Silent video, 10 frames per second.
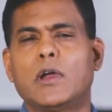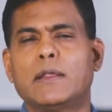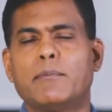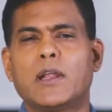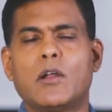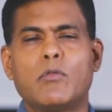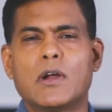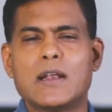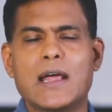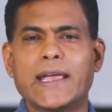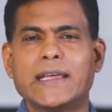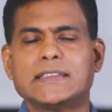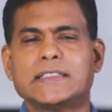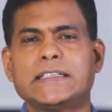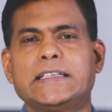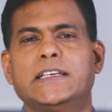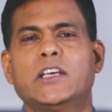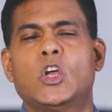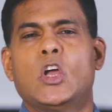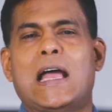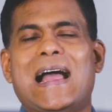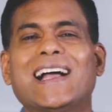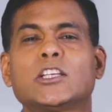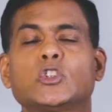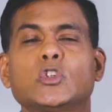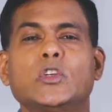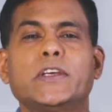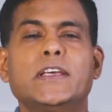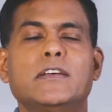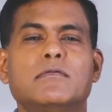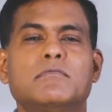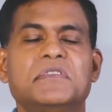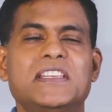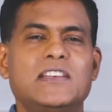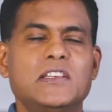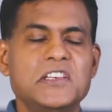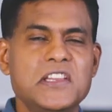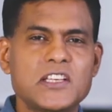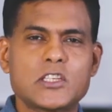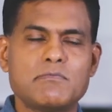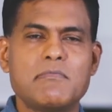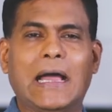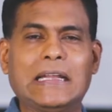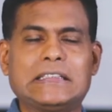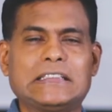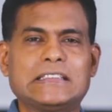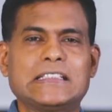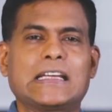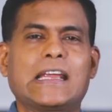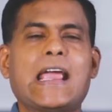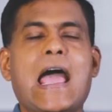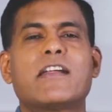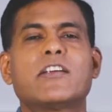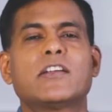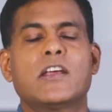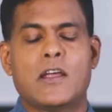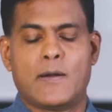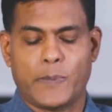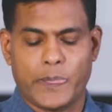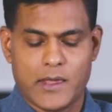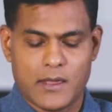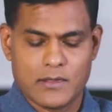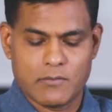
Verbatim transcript: in the middle of one night, he actually dismantled and carried the